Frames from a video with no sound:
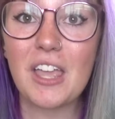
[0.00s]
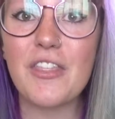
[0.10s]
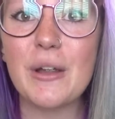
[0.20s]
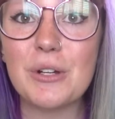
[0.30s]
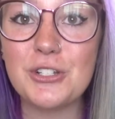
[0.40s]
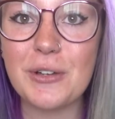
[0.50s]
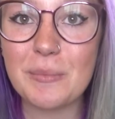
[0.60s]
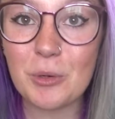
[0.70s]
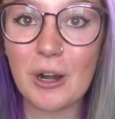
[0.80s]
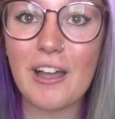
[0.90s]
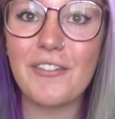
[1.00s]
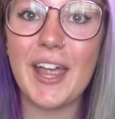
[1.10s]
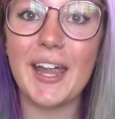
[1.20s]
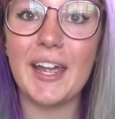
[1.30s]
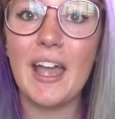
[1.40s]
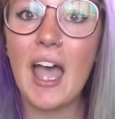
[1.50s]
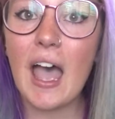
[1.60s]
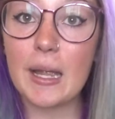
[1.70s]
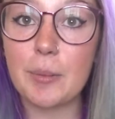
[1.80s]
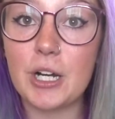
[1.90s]
they were doing more of a
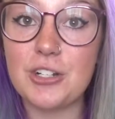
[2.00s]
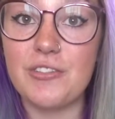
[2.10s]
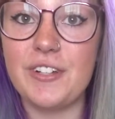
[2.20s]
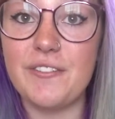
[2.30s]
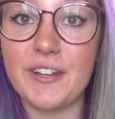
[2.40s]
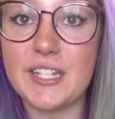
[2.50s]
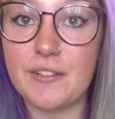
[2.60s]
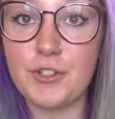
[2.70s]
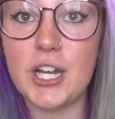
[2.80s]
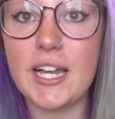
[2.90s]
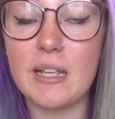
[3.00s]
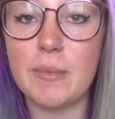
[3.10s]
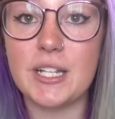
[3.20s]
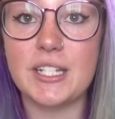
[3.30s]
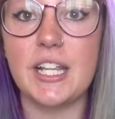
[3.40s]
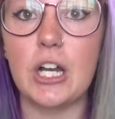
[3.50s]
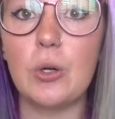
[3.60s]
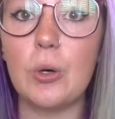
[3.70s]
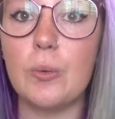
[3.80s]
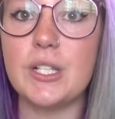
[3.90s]
hypertrophy phase of training because their
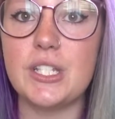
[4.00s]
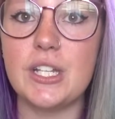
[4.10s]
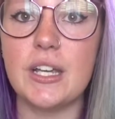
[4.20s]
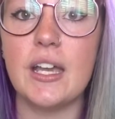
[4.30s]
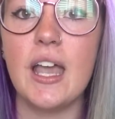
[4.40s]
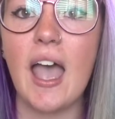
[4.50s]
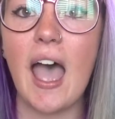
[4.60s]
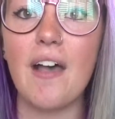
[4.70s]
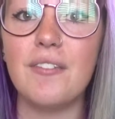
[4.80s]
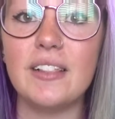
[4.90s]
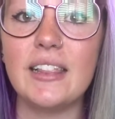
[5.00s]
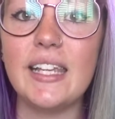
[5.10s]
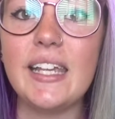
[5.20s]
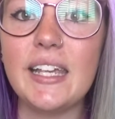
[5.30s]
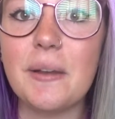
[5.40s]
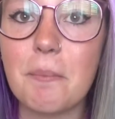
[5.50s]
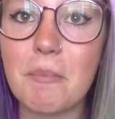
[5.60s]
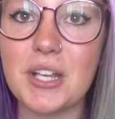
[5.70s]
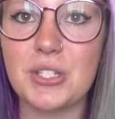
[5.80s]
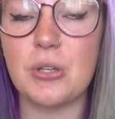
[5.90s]
goal was to have lean
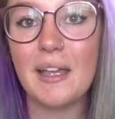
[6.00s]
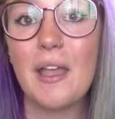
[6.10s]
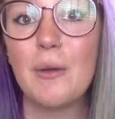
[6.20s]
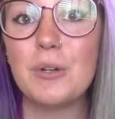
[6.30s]
muscle,